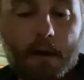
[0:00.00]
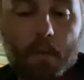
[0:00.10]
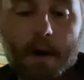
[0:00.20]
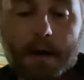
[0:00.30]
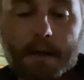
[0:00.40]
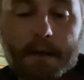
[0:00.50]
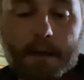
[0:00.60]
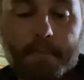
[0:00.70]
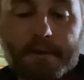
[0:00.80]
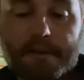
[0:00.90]
wire heat
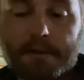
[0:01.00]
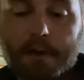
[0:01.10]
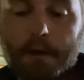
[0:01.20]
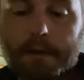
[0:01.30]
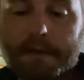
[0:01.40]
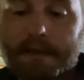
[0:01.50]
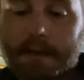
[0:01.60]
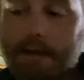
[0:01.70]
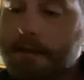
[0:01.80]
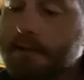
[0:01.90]
up and slowly
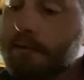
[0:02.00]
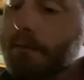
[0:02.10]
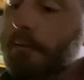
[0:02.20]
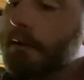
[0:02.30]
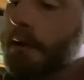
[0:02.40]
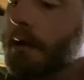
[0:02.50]
sink into